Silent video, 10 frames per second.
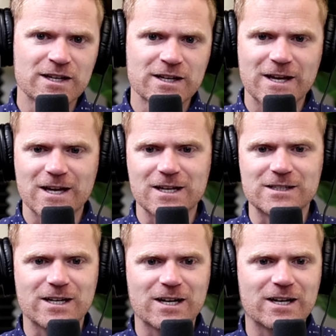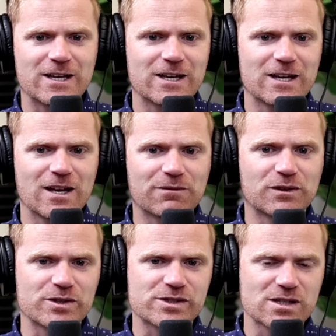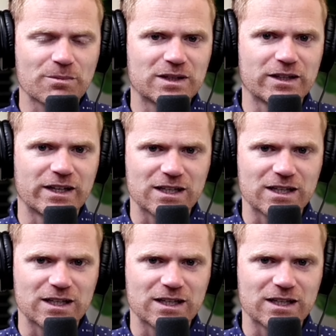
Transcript: And if there's something like